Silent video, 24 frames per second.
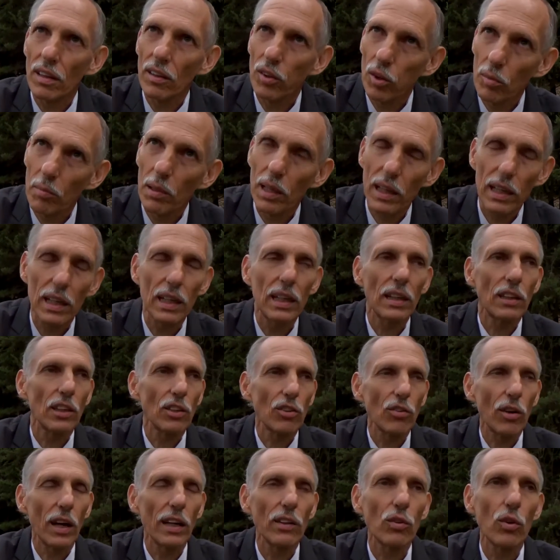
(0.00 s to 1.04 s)
humility to
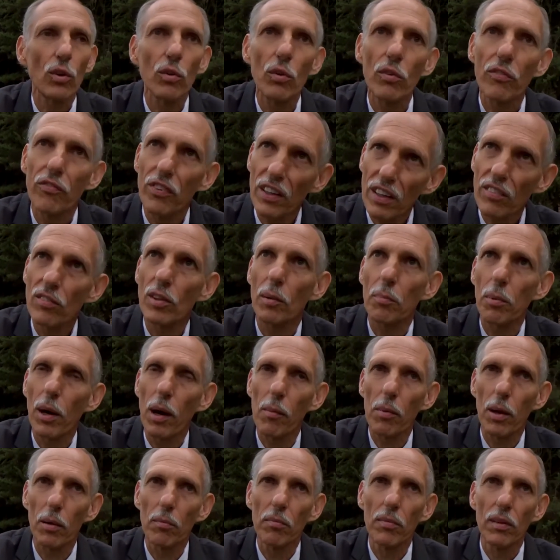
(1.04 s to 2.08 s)
try to fix the
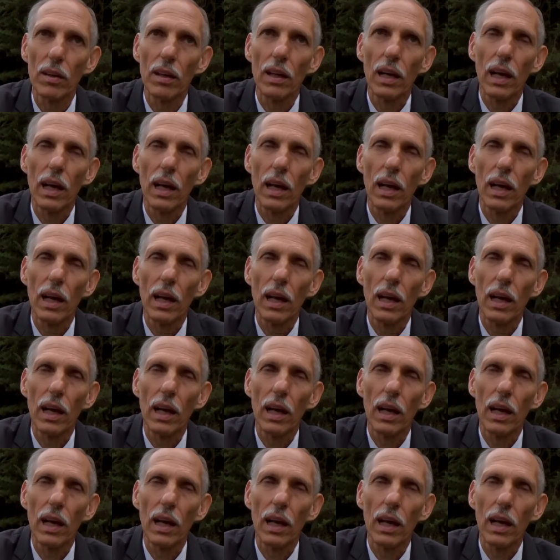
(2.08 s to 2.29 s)
problem.